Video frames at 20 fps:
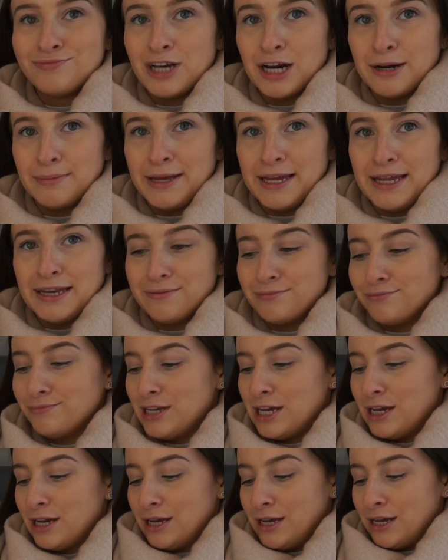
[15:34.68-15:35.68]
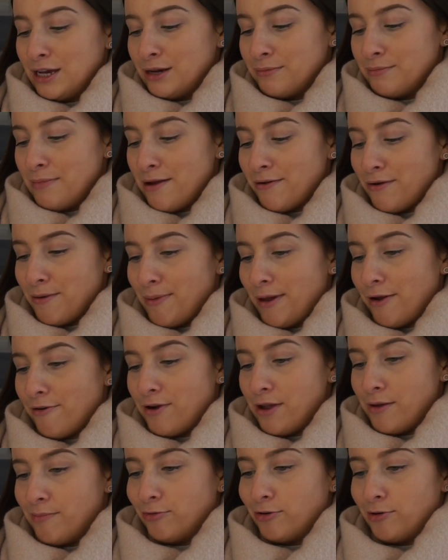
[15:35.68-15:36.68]
I mean, Mary
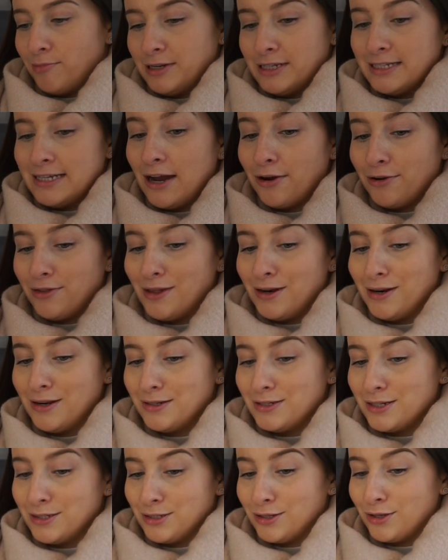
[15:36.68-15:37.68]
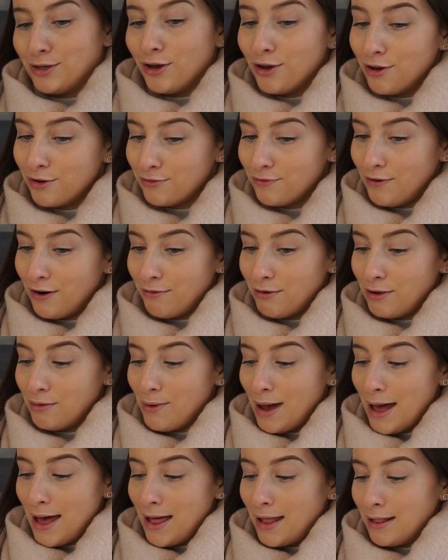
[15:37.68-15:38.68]
Berry would probably tell you that it doesn't cook very
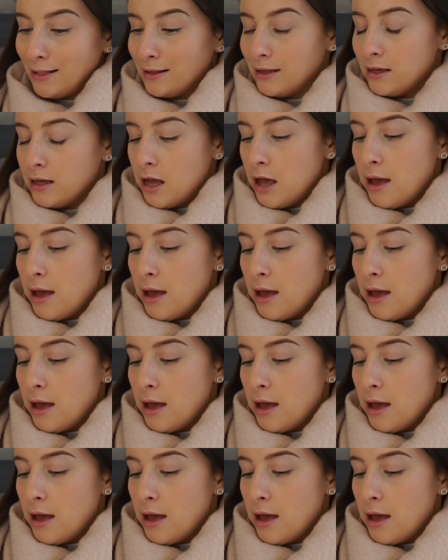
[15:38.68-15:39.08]
well.